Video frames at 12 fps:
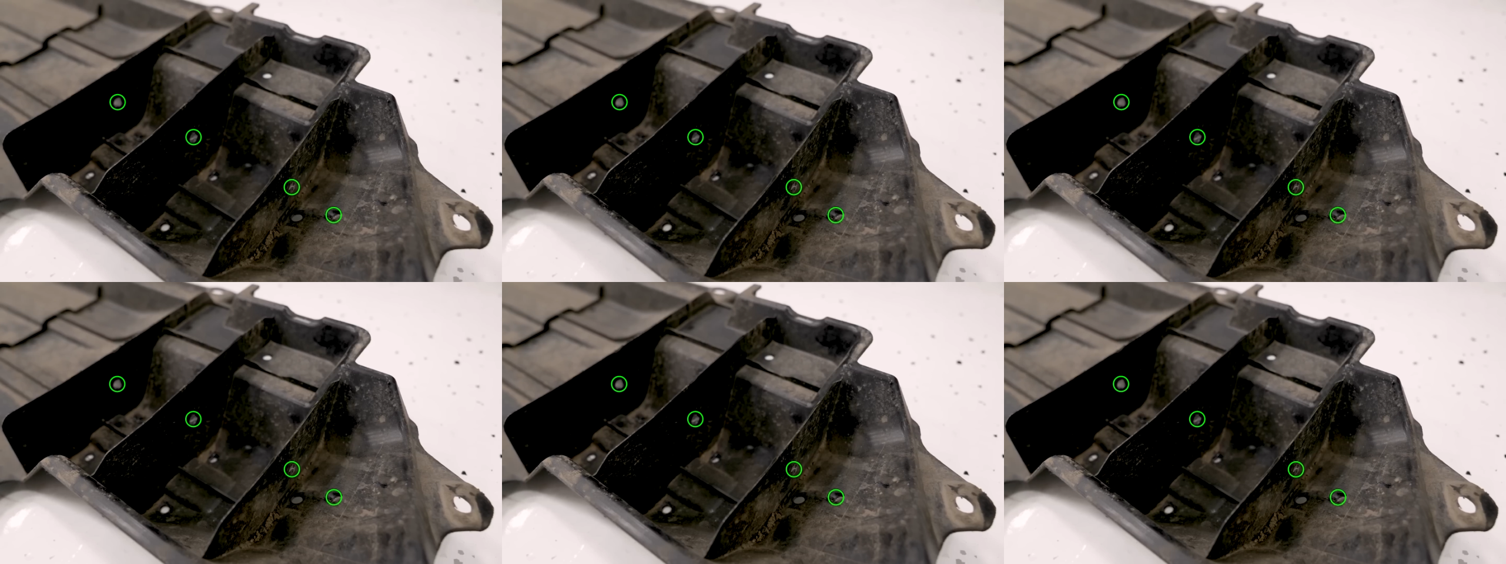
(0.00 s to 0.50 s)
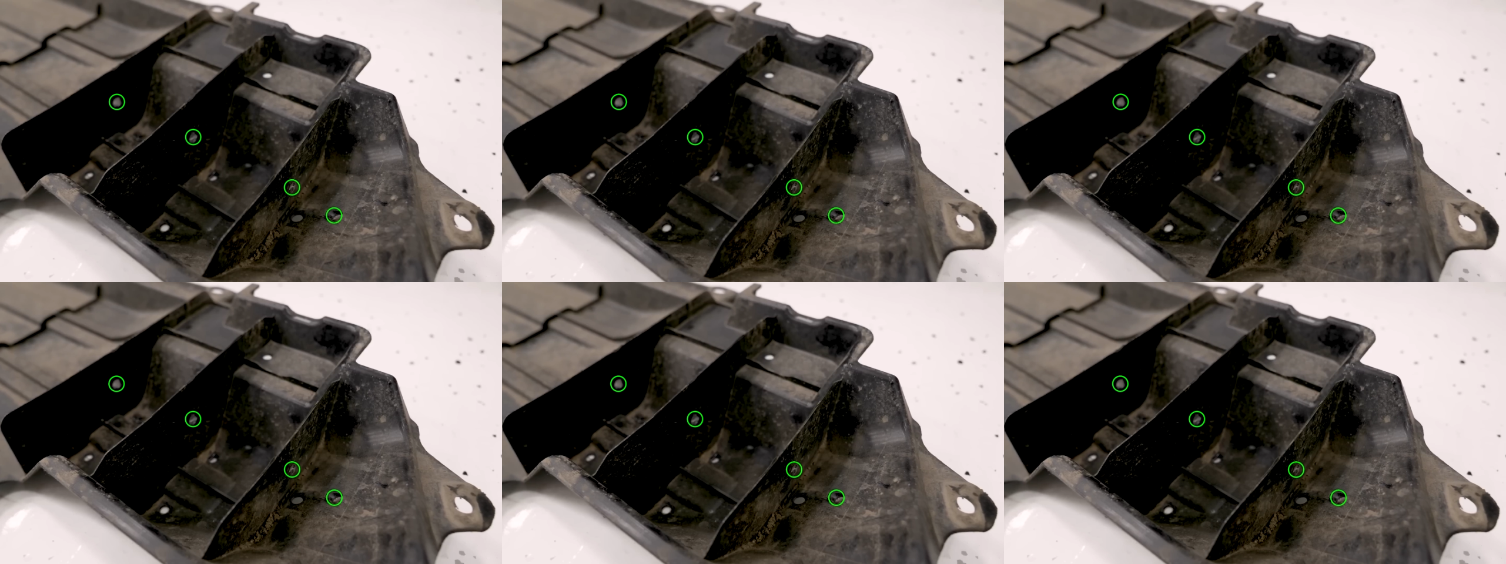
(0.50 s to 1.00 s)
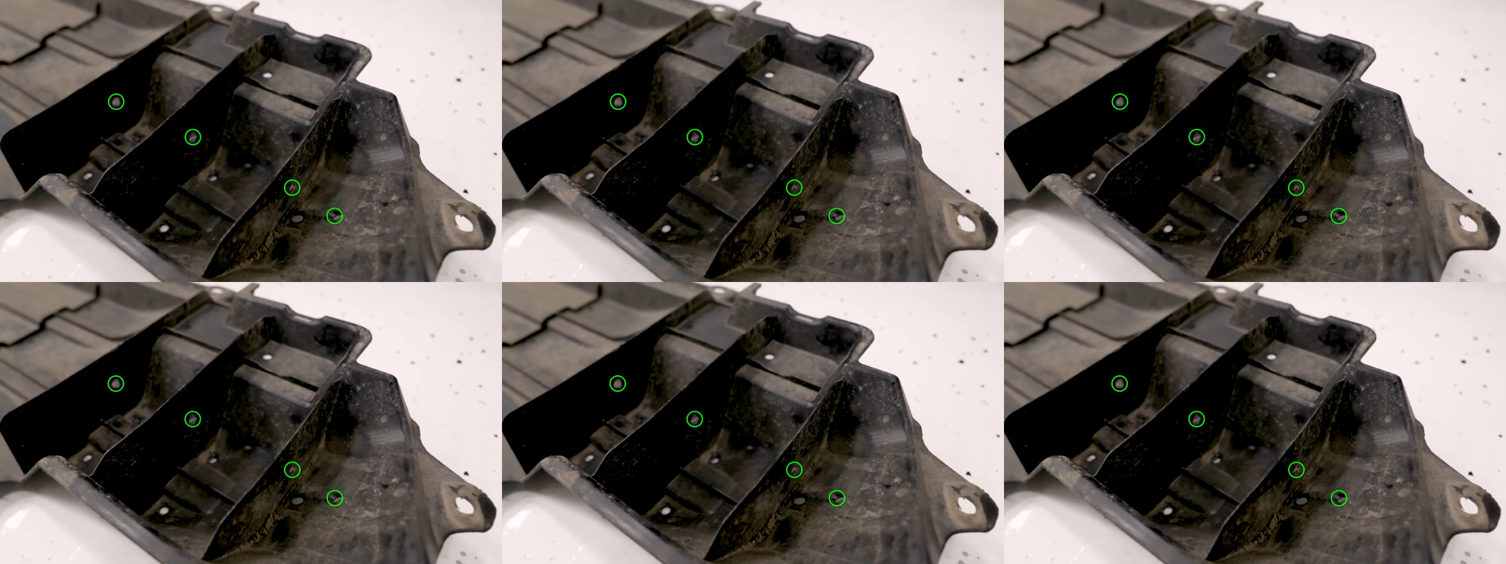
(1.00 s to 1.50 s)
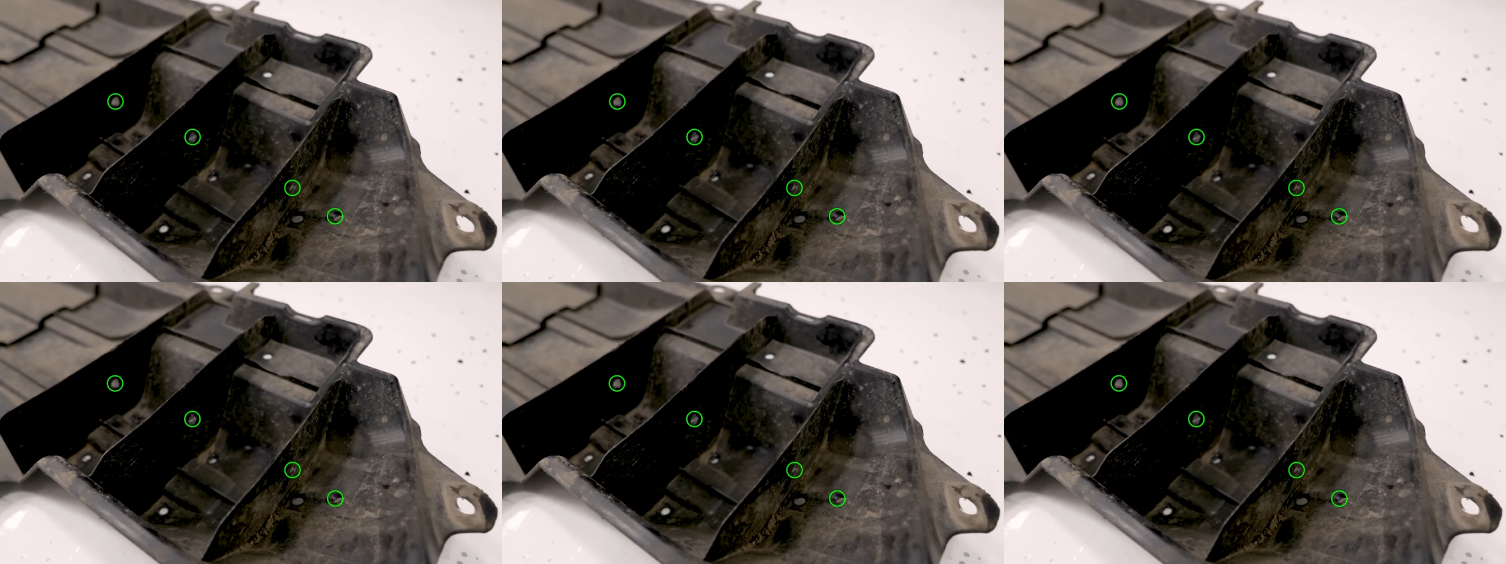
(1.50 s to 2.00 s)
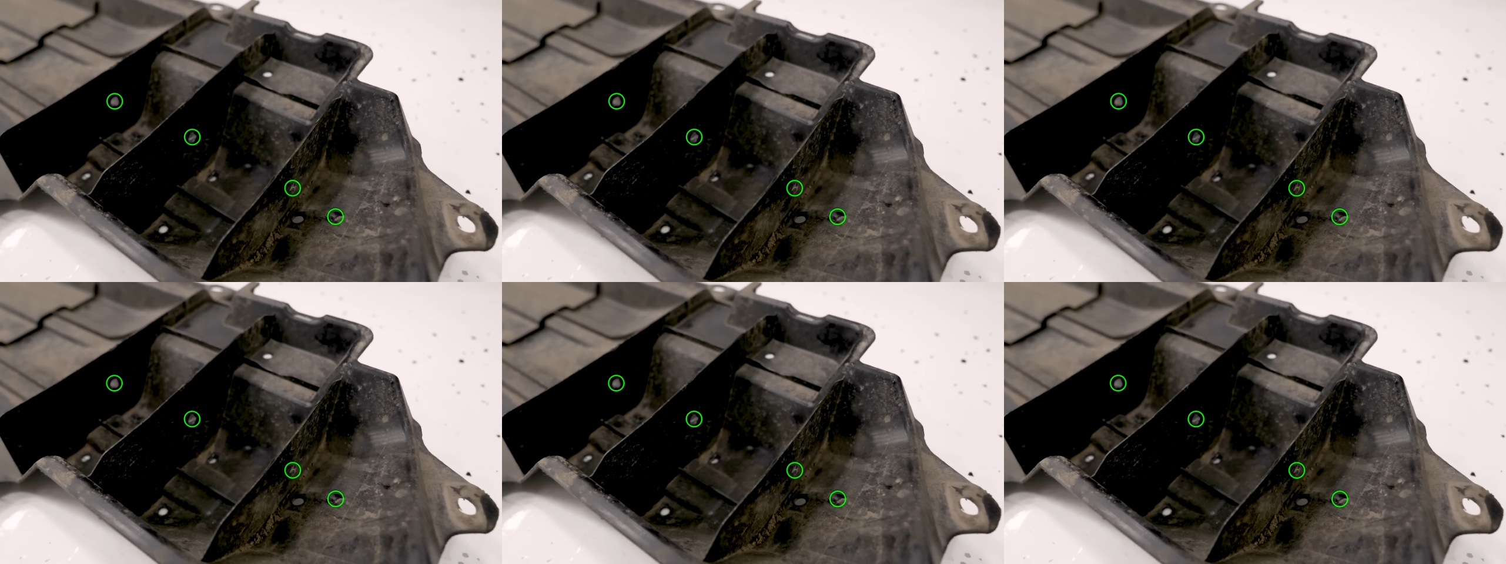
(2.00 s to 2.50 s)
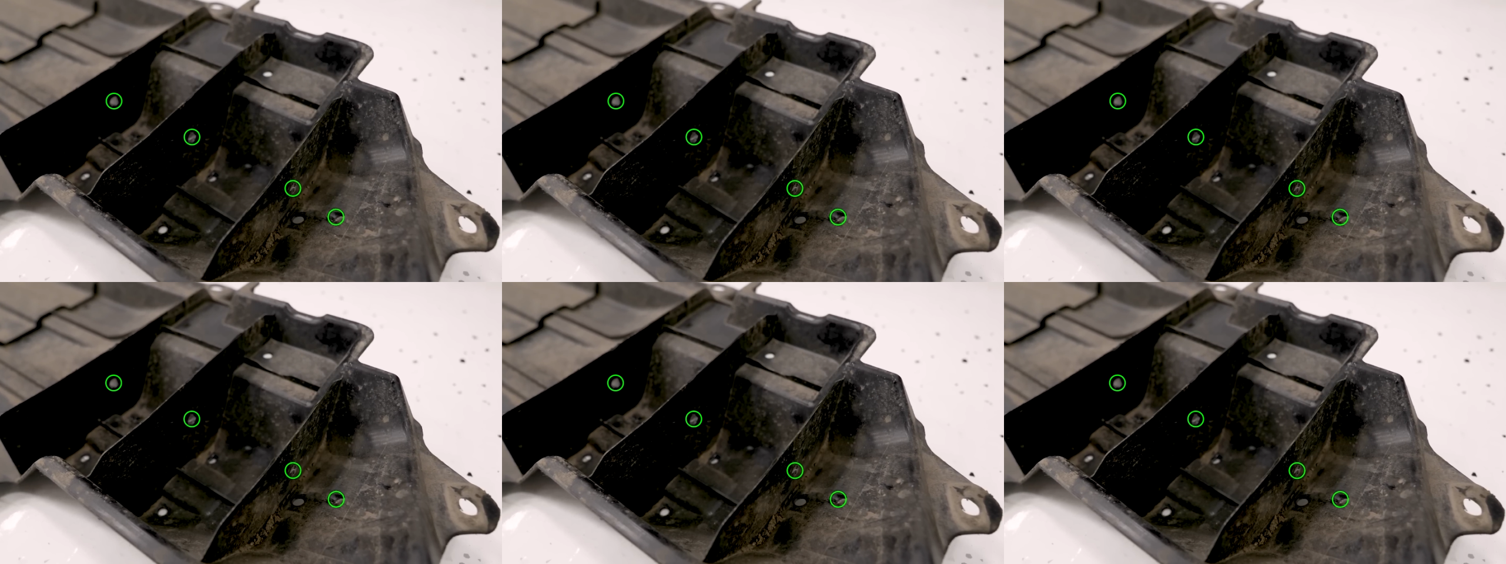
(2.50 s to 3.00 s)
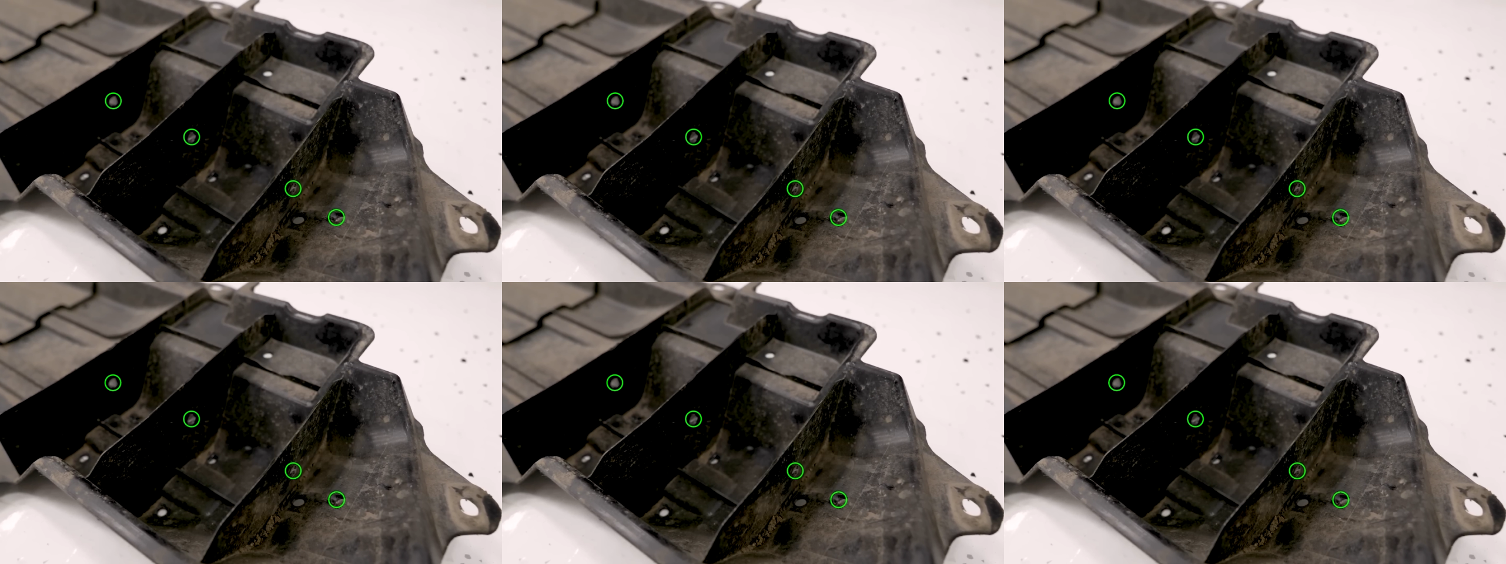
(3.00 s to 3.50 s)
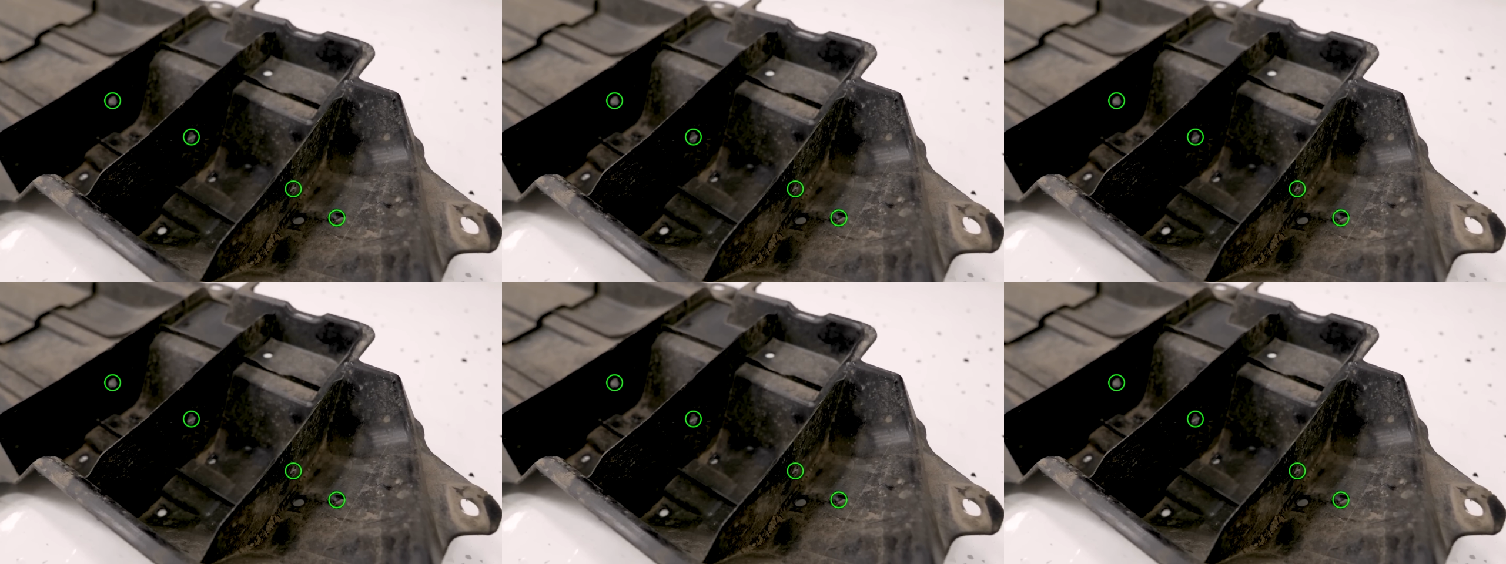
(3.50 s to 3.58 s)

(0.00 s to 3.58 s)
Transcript: [unreadable: no face in view]